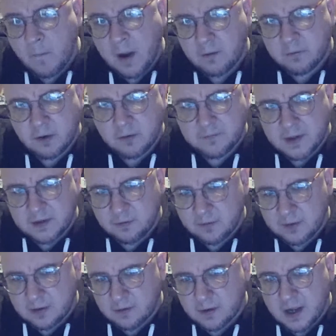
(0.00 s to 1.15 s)
I don't know if they do
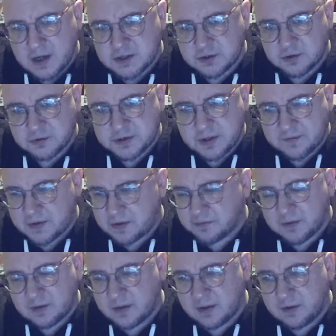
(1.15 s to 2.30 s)
international stuff. I don't
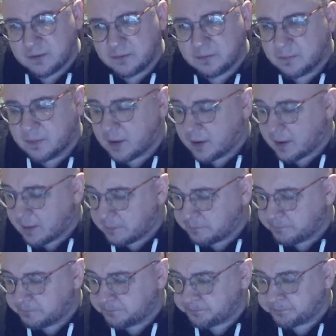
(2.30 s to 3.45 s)
think they do.
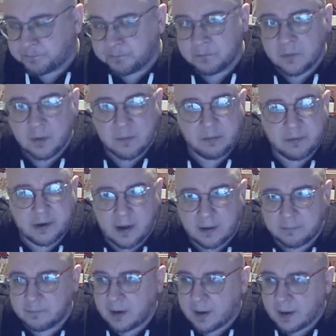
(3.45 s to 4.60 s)
Probably not.
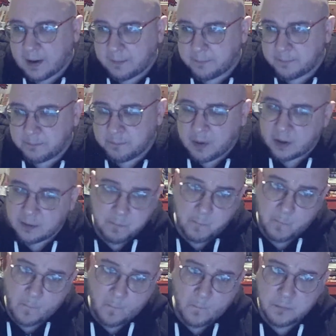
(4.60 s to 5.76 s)
But
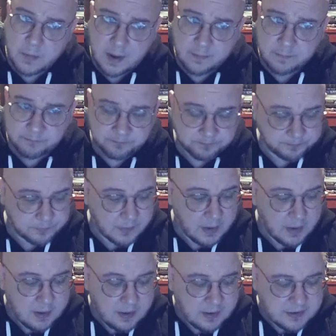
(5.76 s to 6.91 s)
yeah.
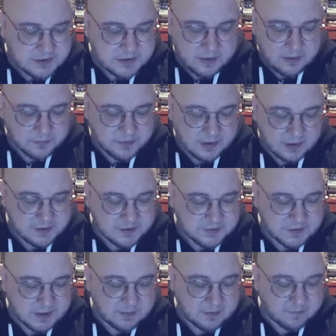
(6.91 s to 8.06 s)
So I don't think this
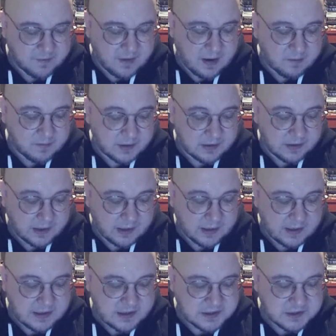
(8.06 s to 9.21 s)
can be found in like
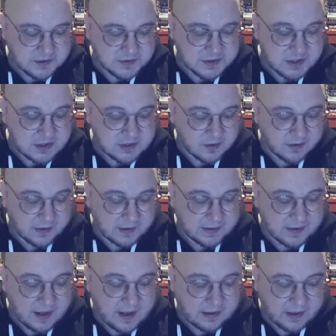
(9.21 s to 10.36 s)
NSLCs or anything like
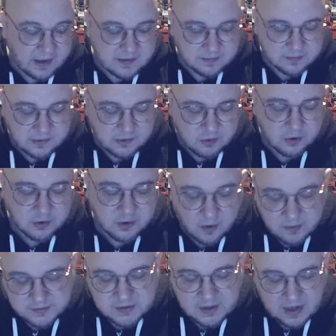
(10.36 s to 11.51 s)
that. Like you could go
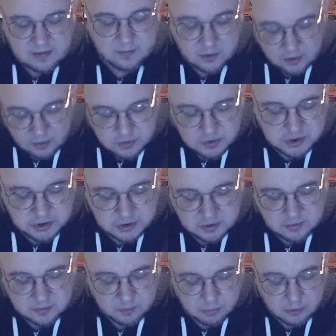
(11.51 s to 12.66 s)
to
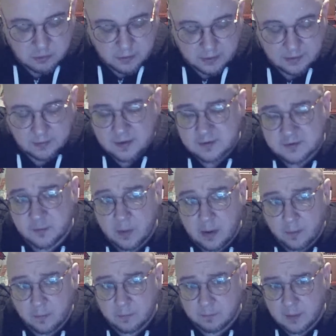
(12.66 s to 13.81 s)
Tatamagouche Brewing as
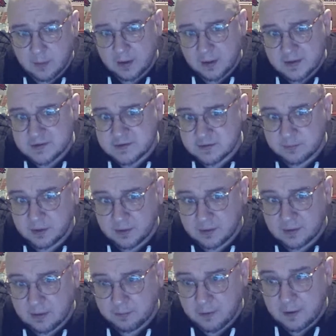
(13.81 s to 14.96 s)
well, I guess, and pick it
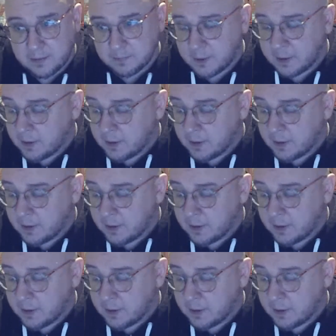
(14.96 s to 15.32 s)
up, right?